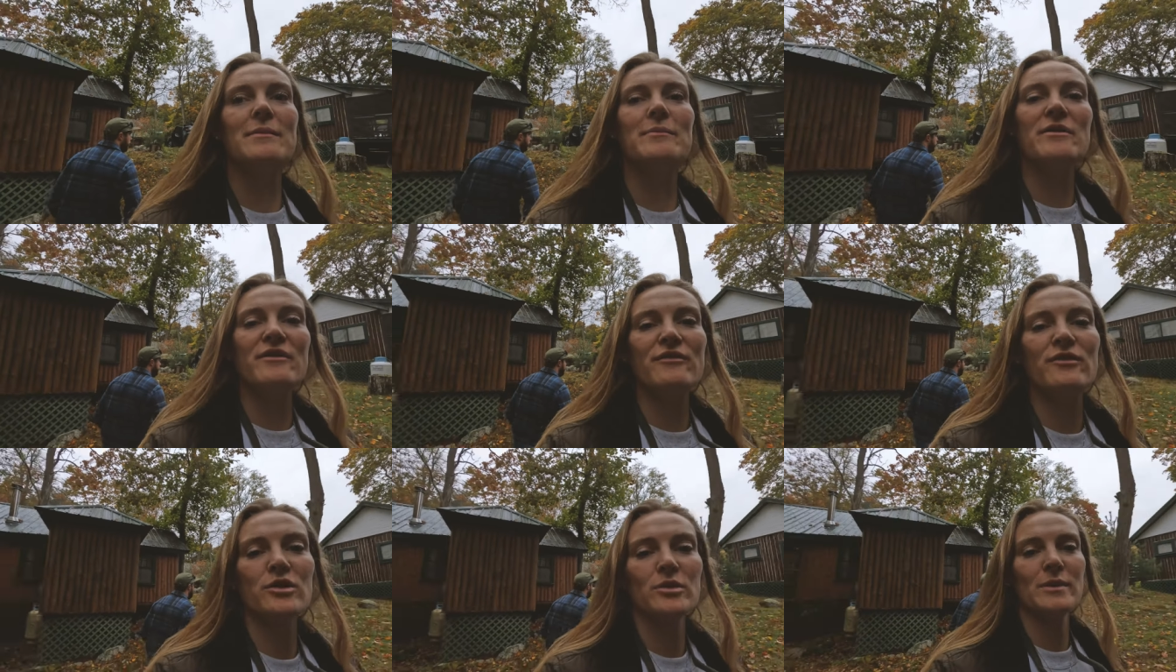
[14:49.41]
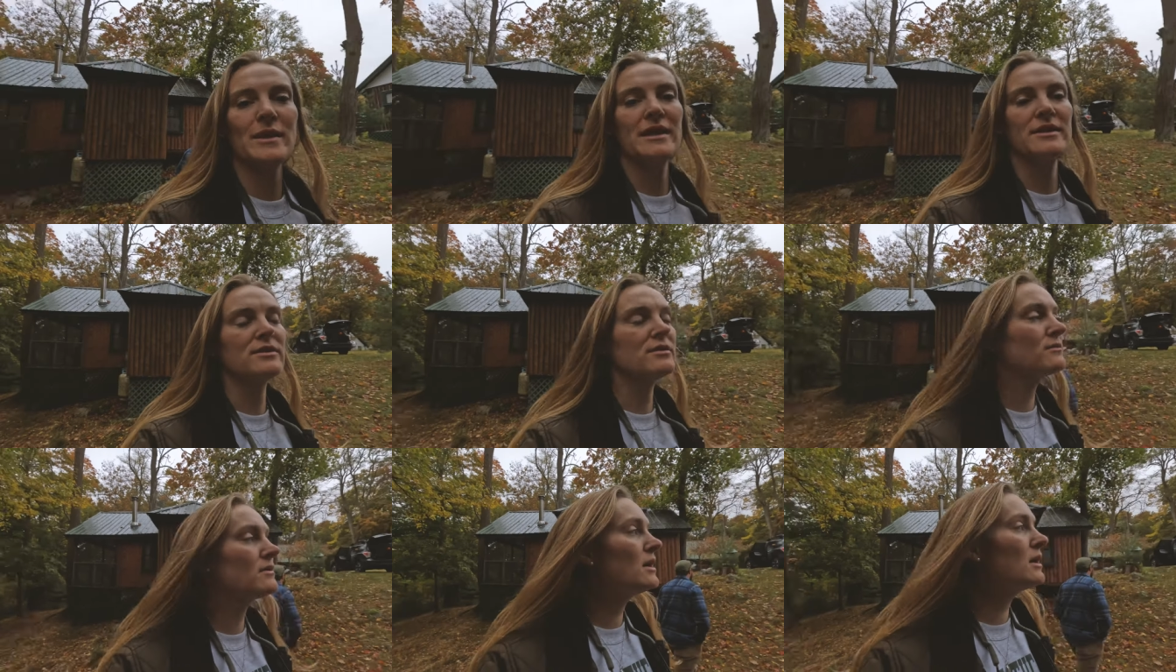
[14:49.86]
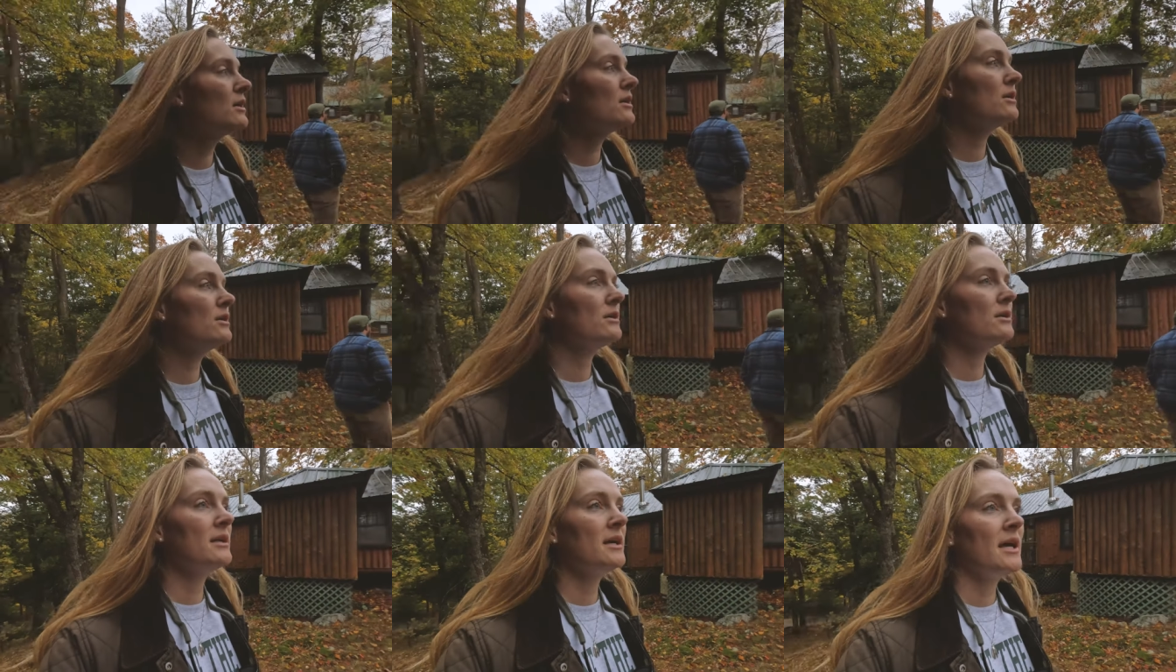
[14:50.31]
before we hit the
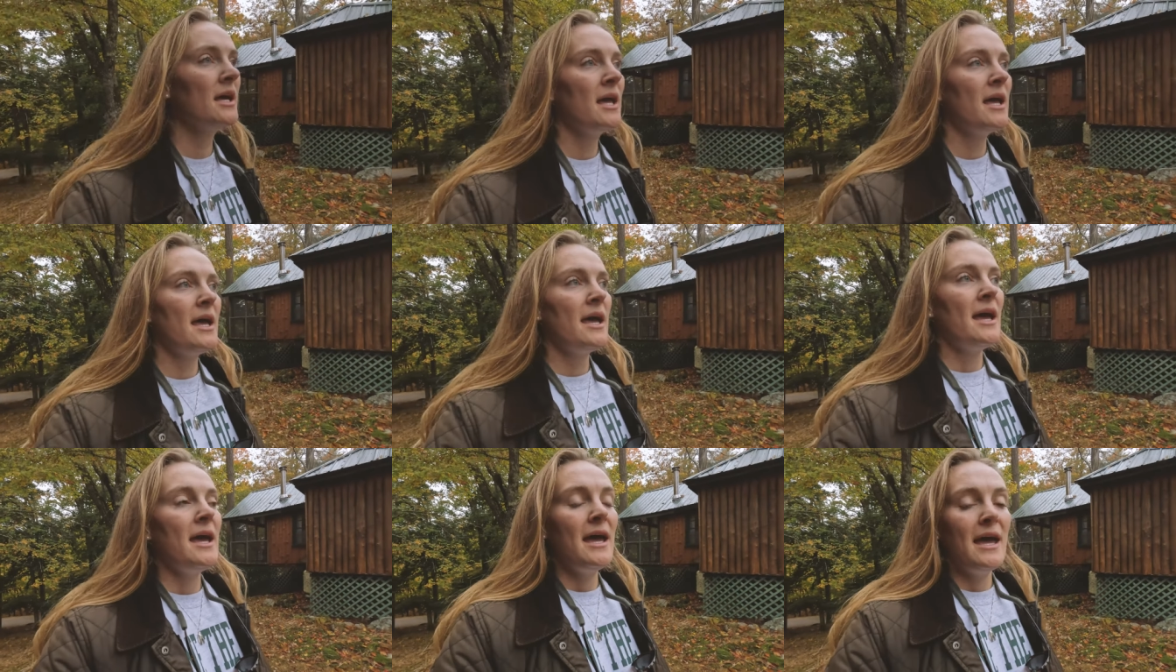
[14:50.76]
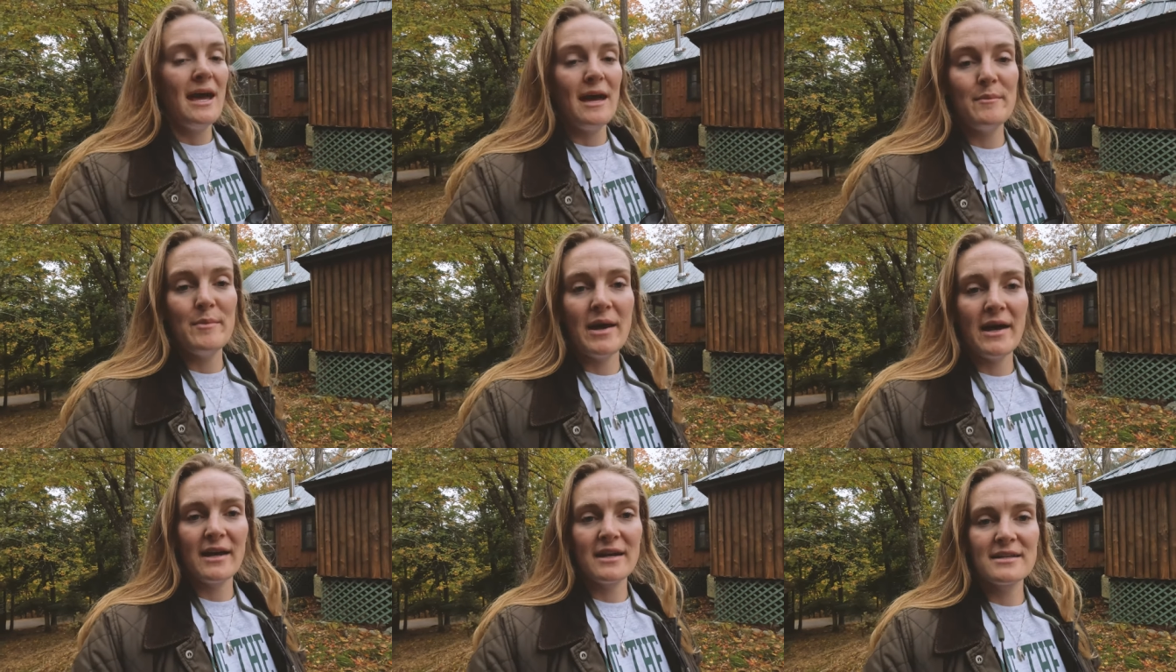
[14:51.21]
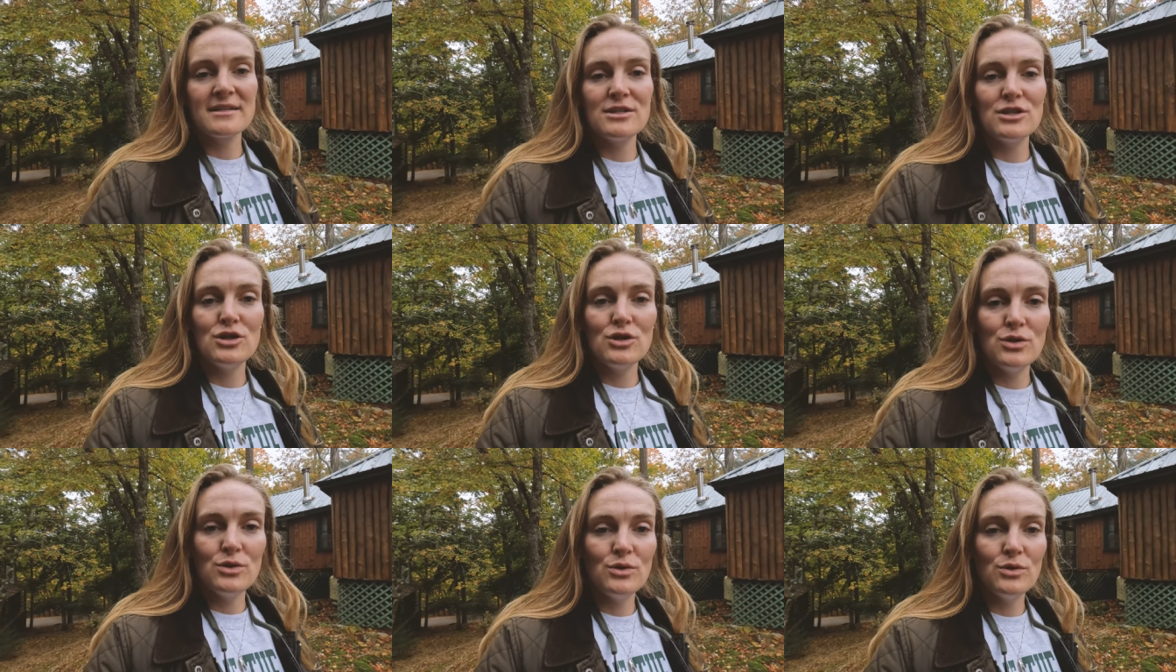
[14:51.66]
road, head back
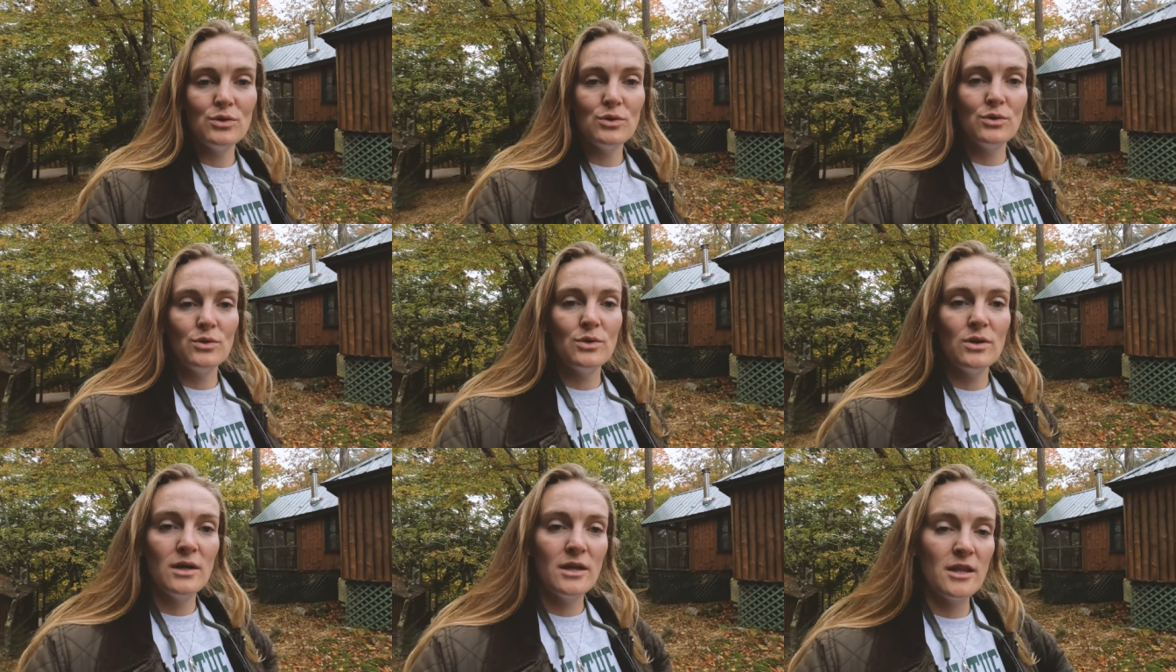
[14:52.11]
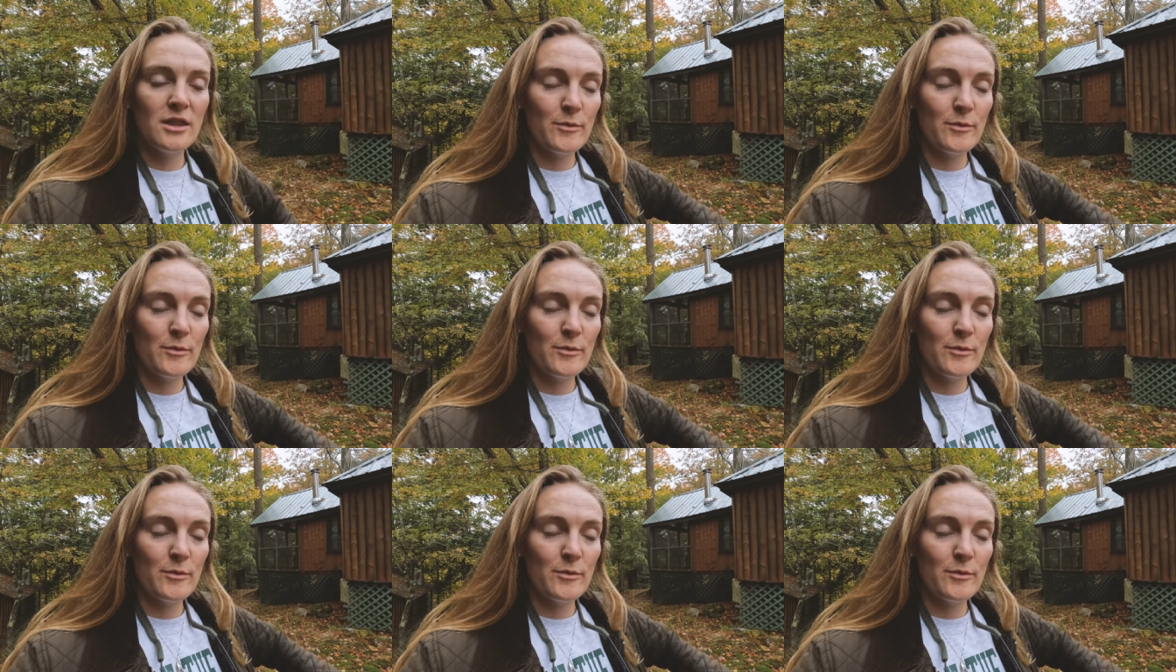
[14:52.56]
to